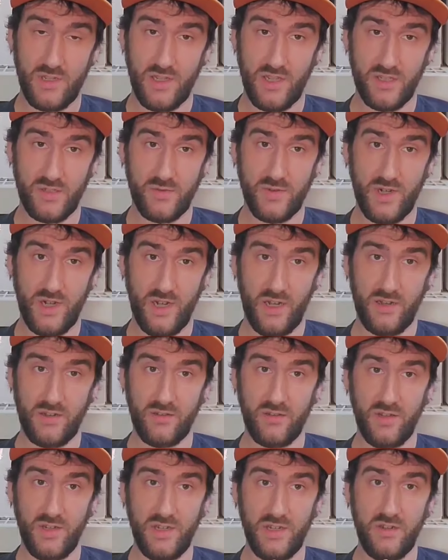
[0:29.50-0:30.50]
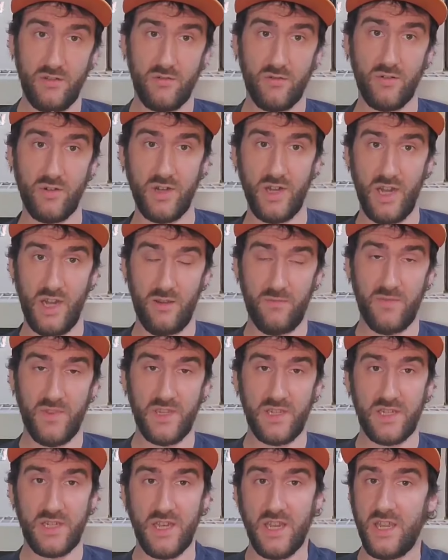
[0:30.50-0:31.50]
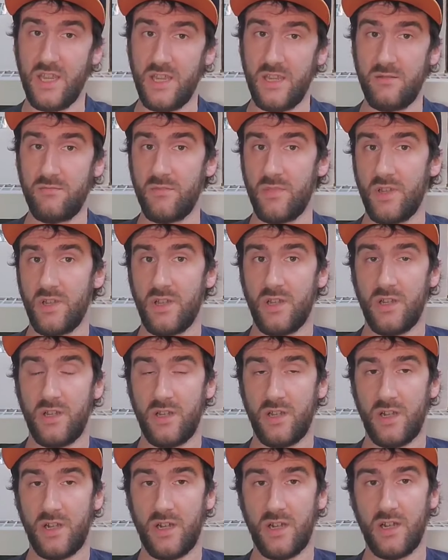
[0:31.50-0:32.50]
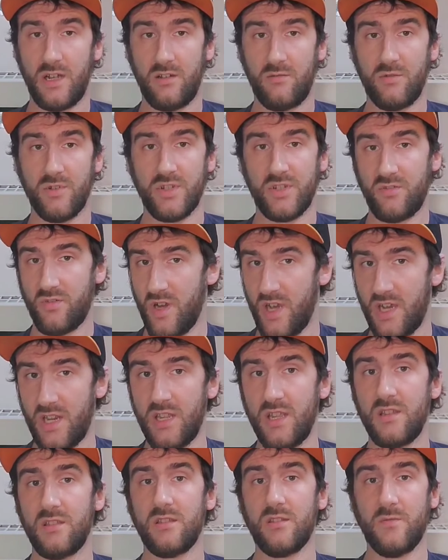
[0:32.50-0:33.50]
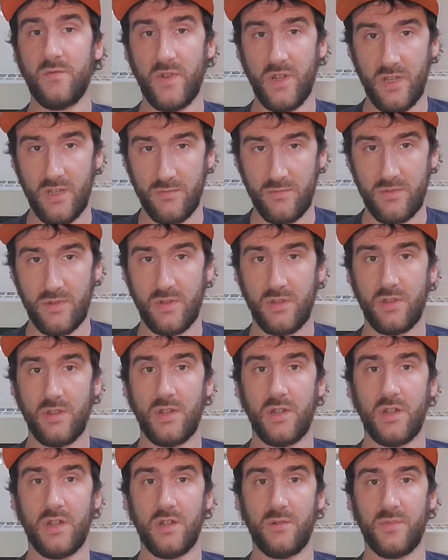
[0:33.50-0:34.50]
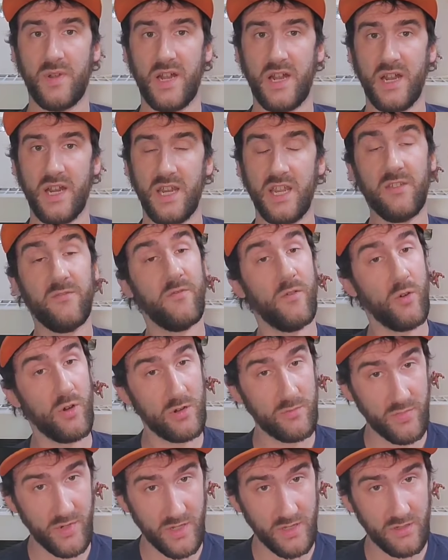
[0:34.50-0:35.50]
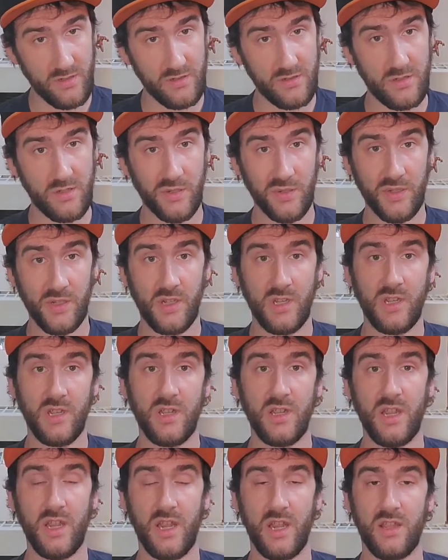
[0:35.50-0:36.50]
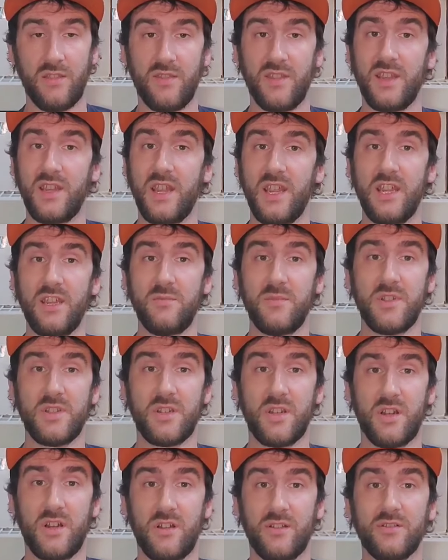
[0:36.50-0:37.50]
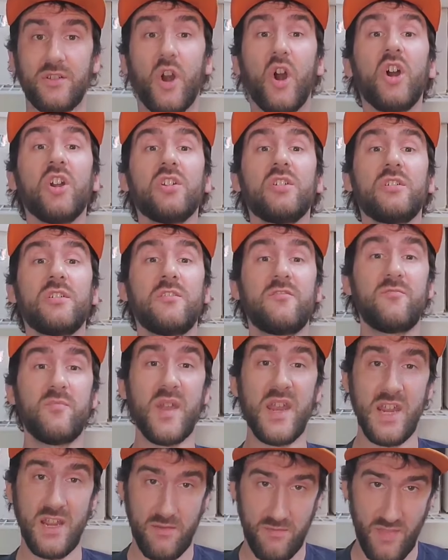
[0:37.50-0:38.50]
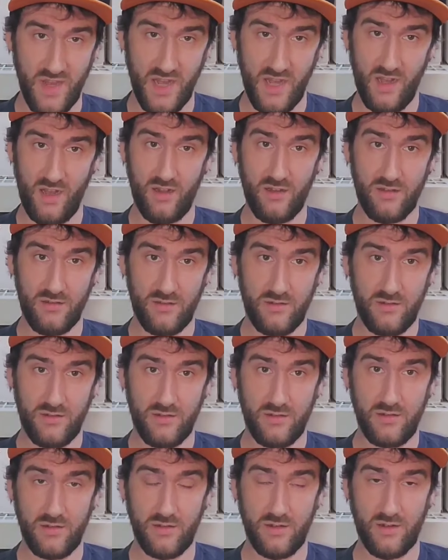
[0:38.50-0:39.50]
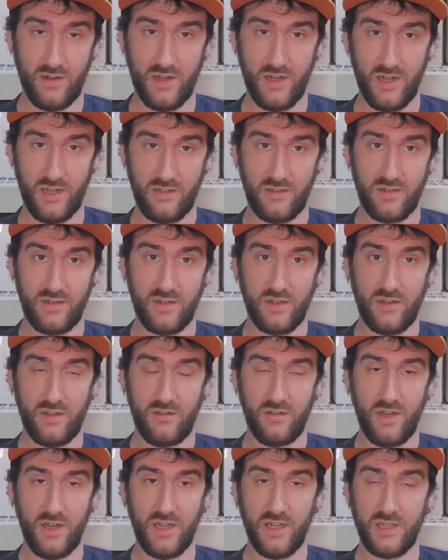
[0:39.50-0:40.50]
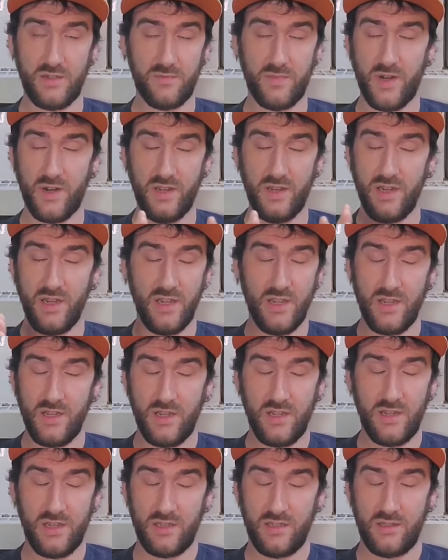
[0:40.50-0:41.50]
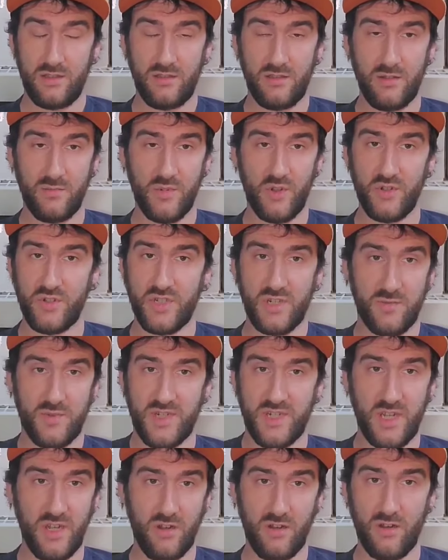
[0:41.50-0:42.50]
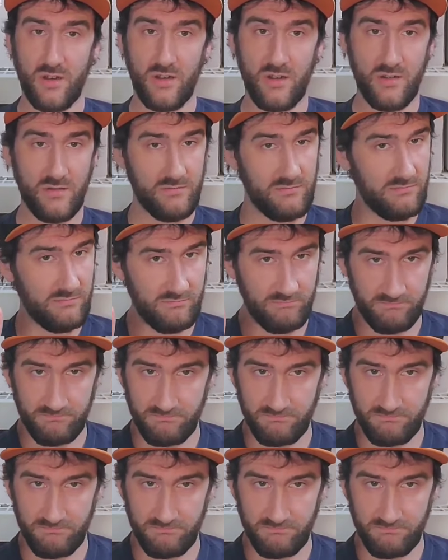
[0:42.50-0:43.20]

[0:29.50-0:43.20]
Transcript: That's right, another indie horror game. This game was created and developed by Euphoric Brothers, and the game is called Garten of Banban. Alright, so it's probably the most obscure,